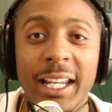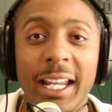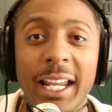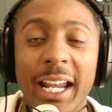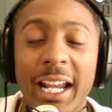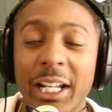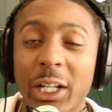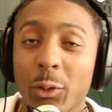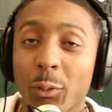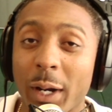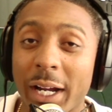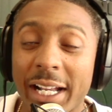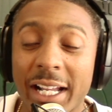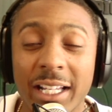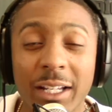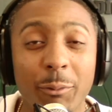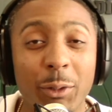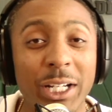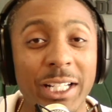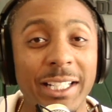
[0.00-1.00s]
and the way
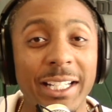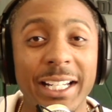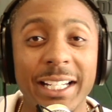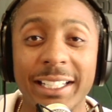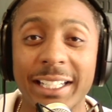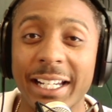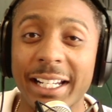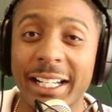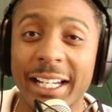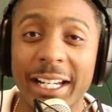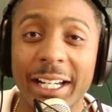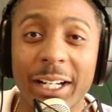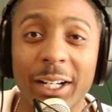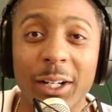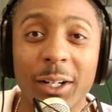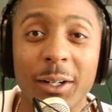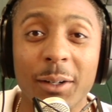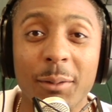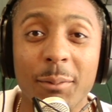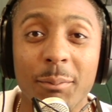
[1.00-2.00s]
that we did get
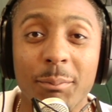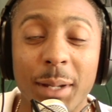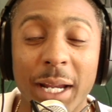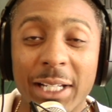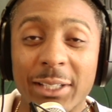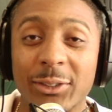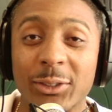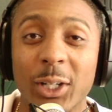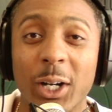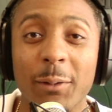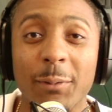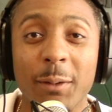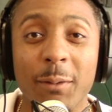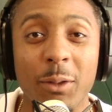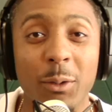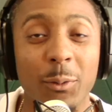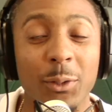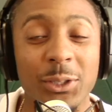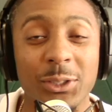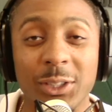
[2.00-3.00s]
here based off of
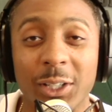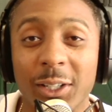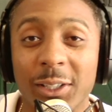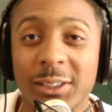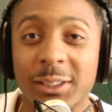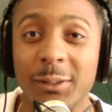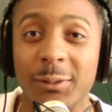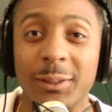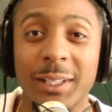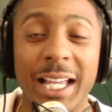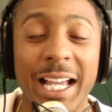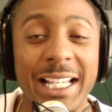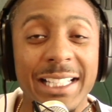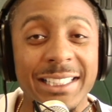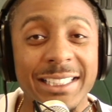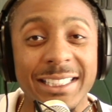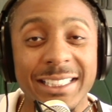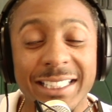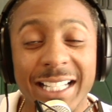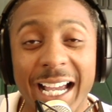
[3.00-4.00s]
the results of
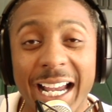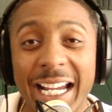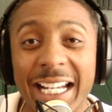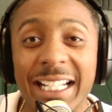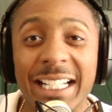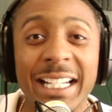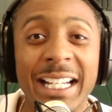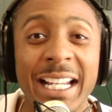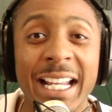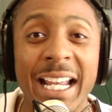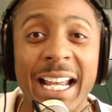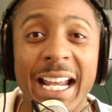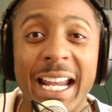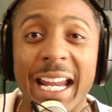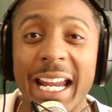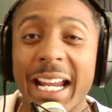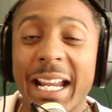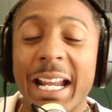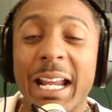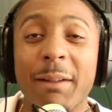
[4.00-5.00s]
last night.
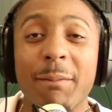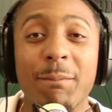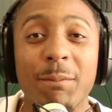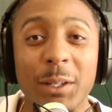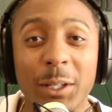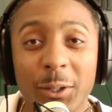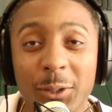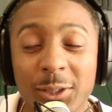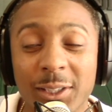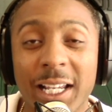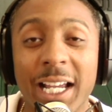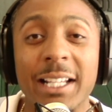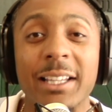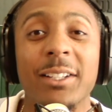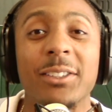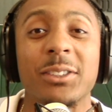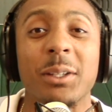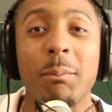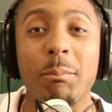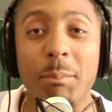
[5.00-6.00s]
It feels like
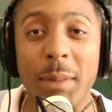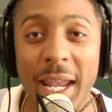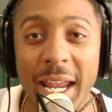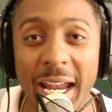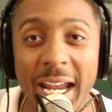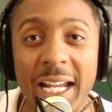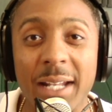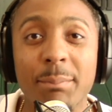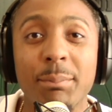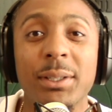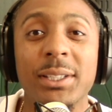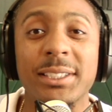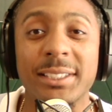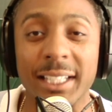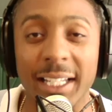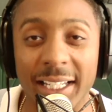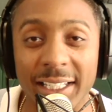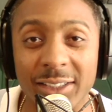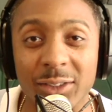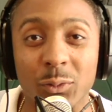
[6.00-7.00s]
there's a man
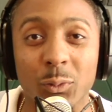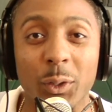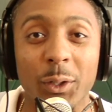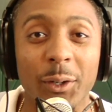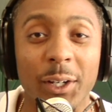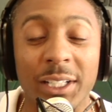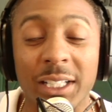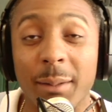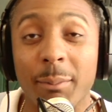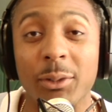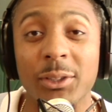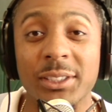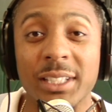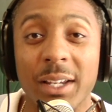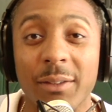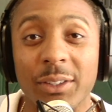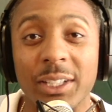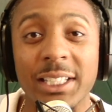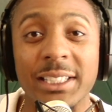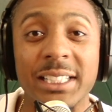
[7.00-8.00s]
possessed wearing number
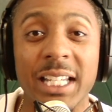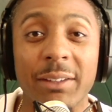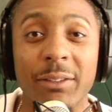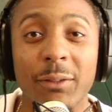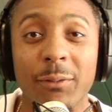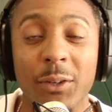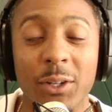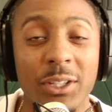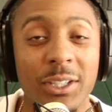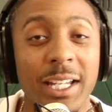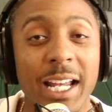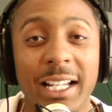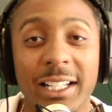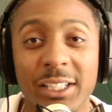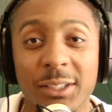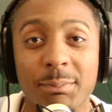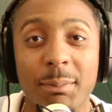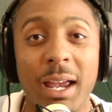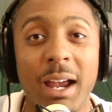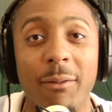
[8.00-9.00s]
77 for the
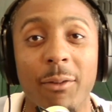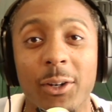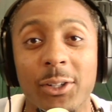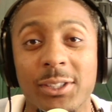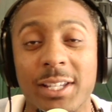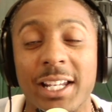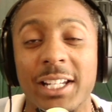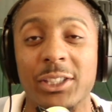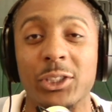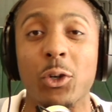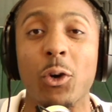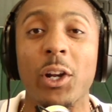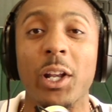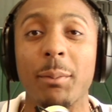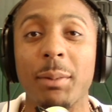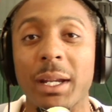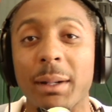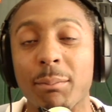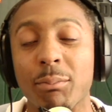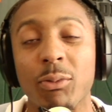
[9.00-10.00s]
Dallas Mavericks that is going to
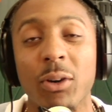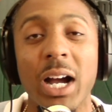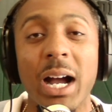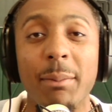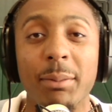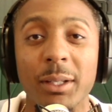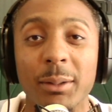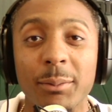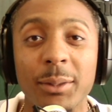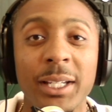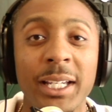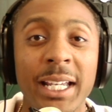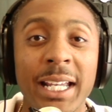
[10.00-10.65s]
be a problem,